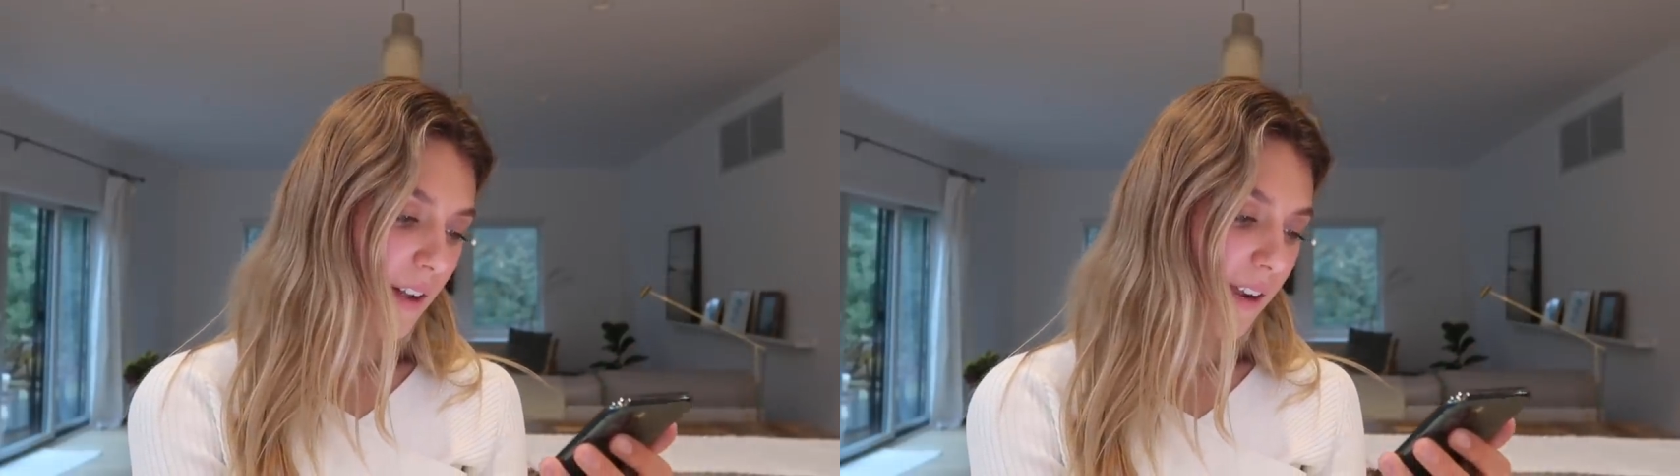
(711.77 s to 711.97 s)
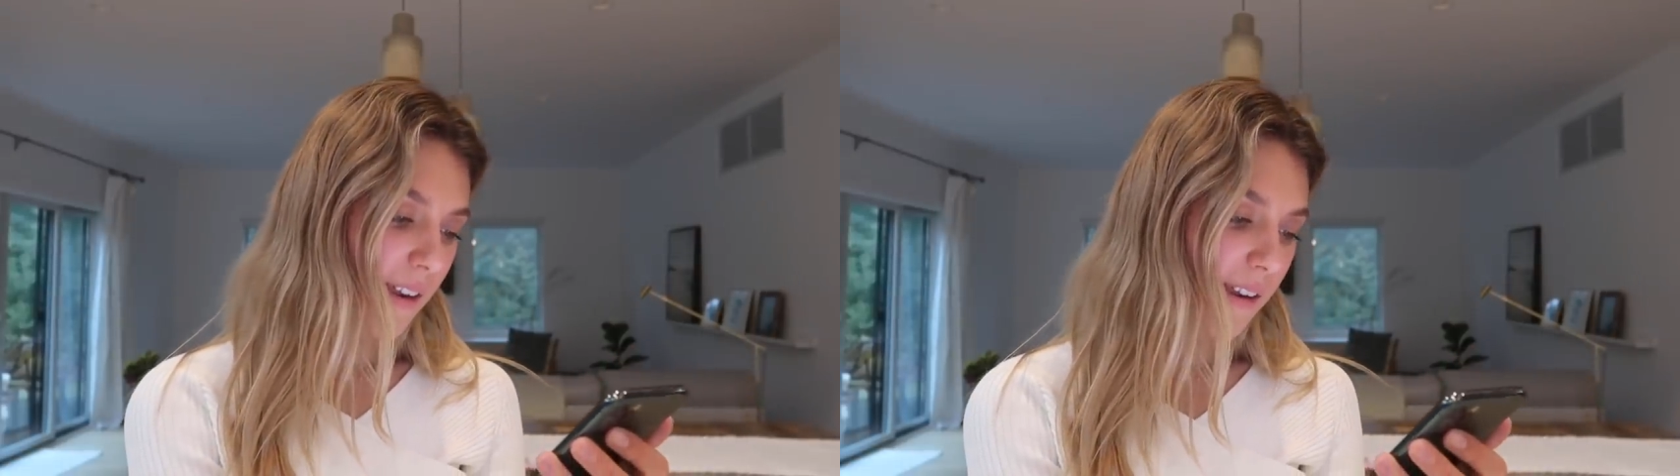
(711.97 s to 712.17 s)

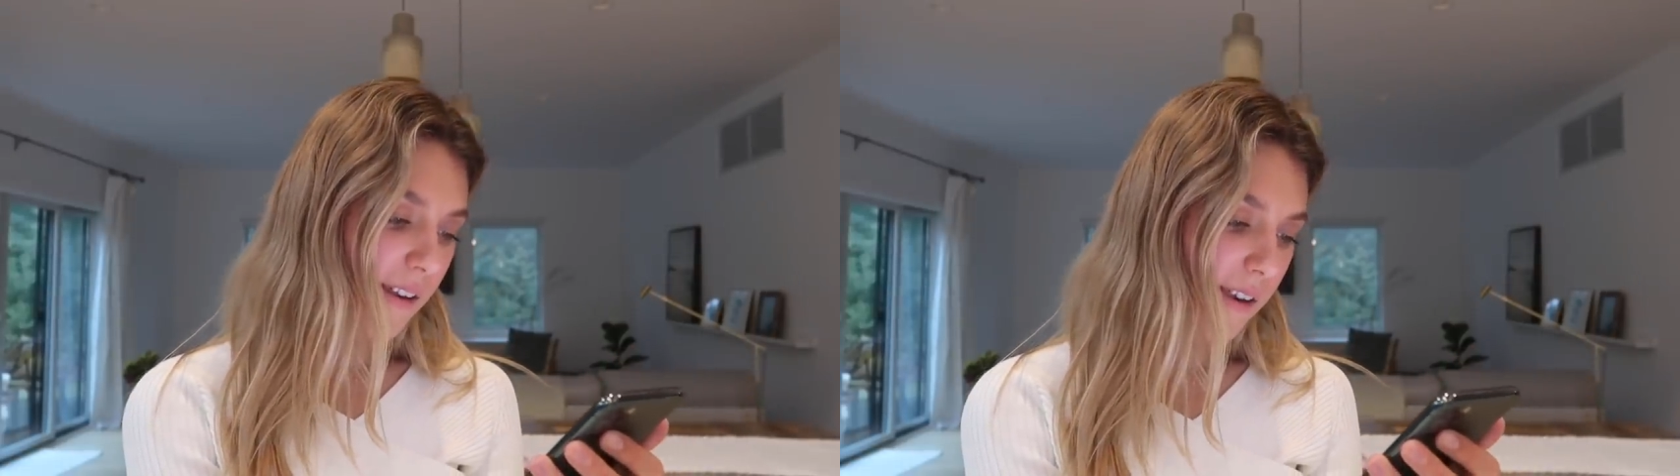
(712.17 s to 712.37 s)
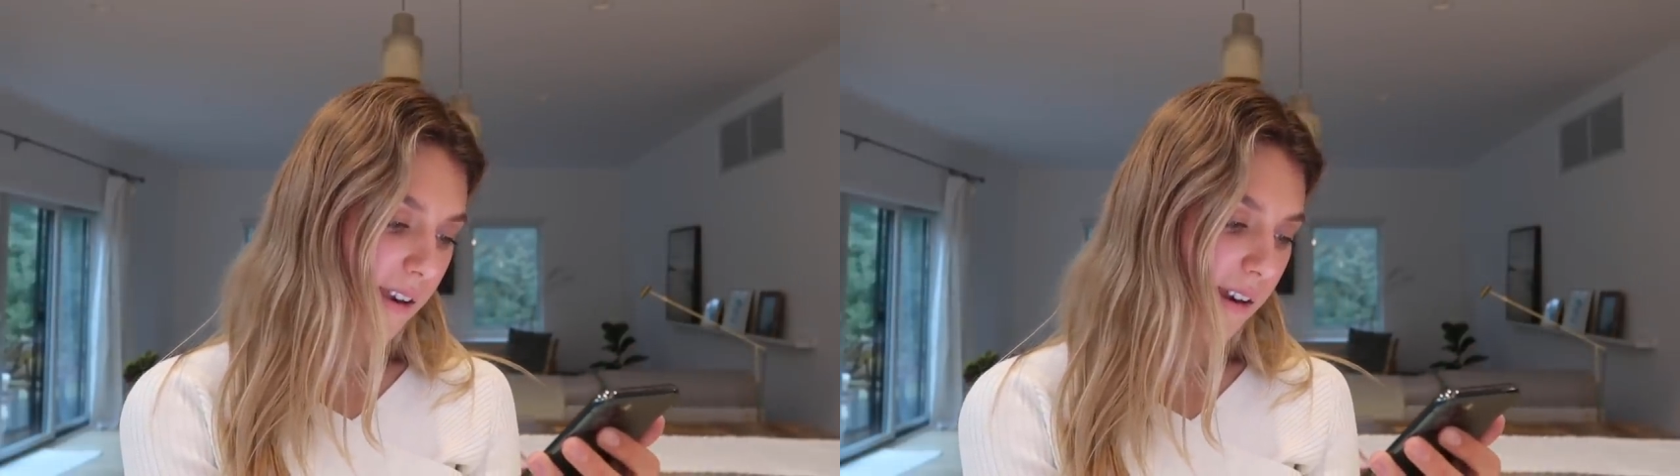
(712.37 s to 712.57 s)

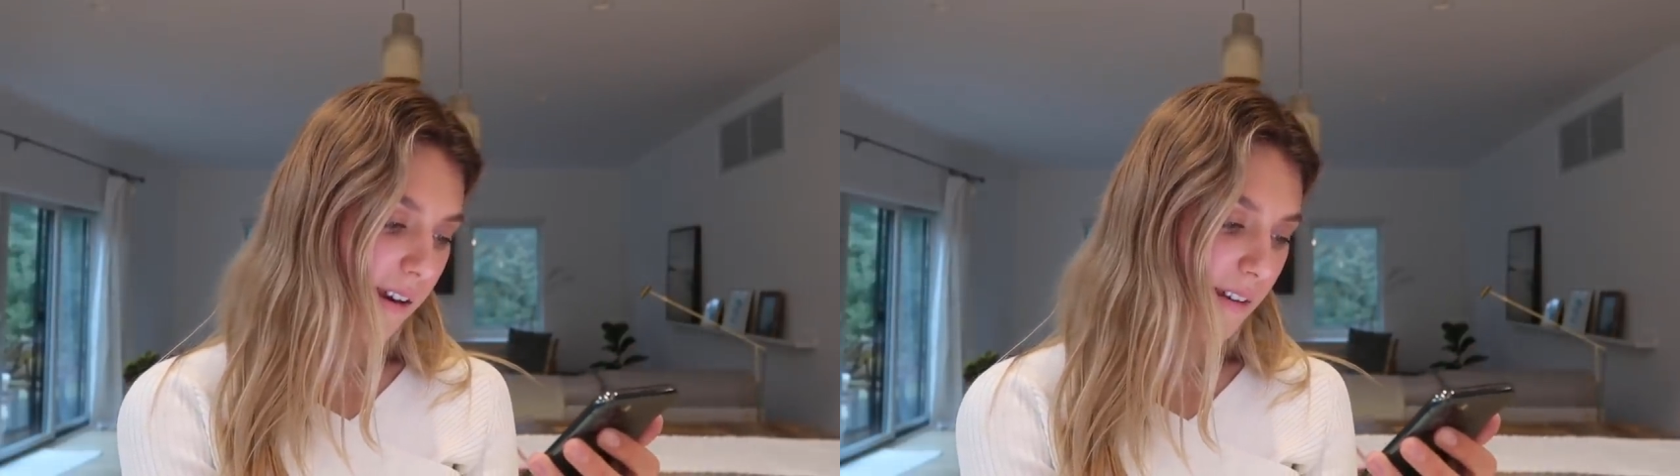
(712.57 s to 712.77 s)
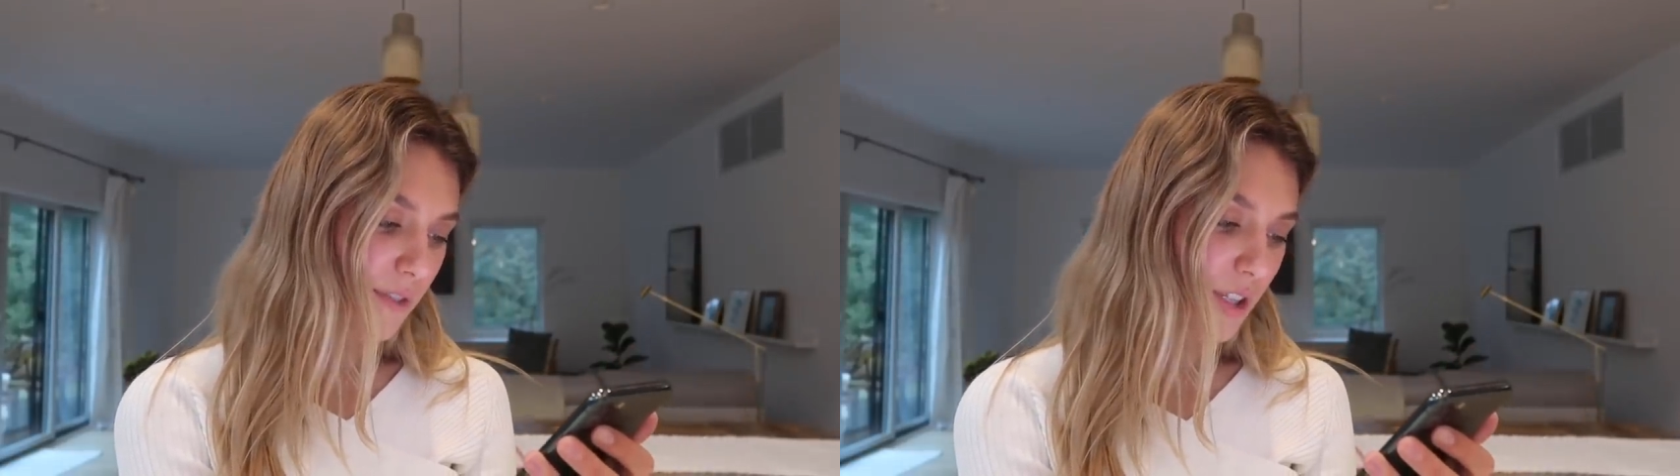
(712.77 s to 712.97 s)

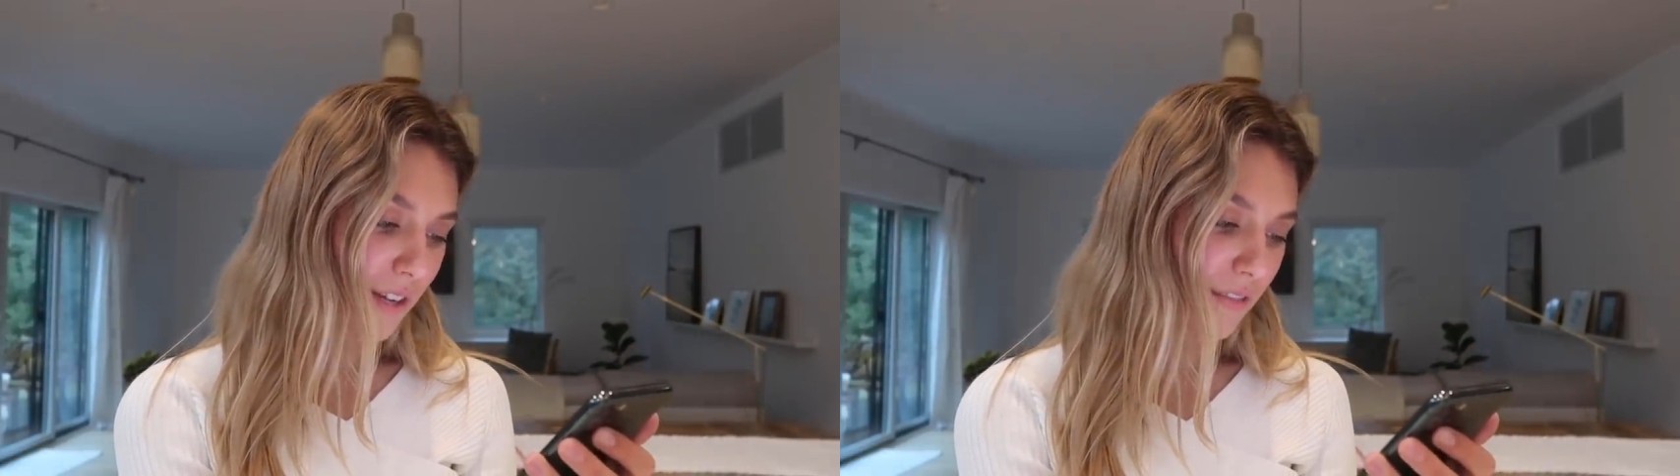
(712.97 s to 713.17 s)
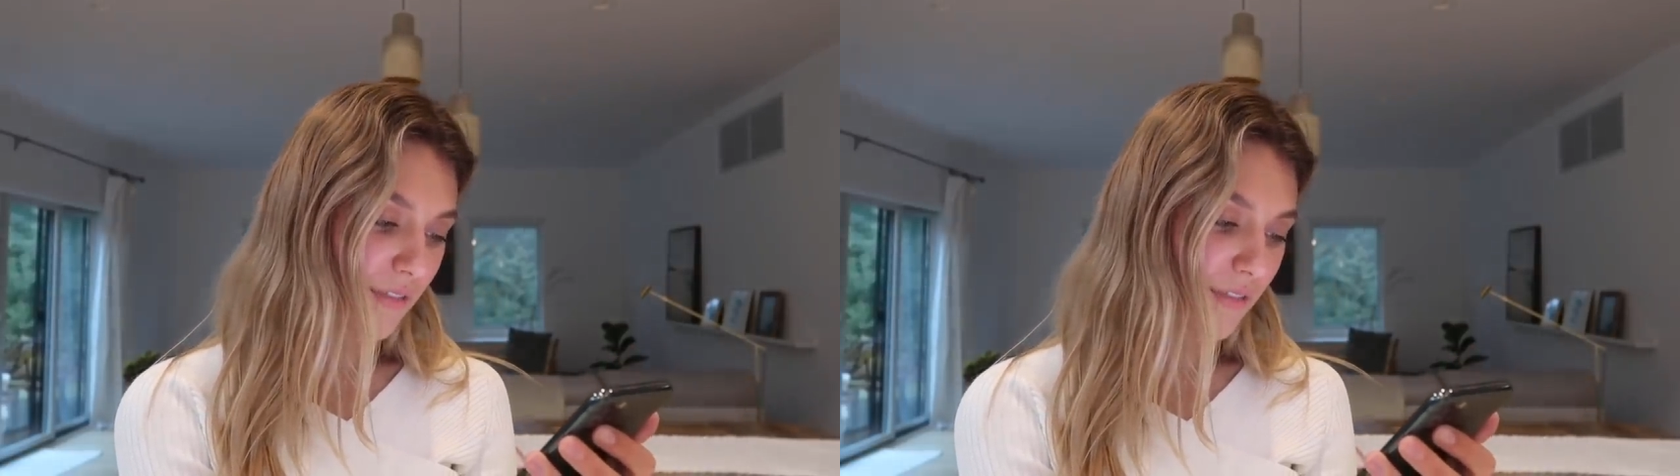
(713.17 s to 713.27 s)
Uh, chicken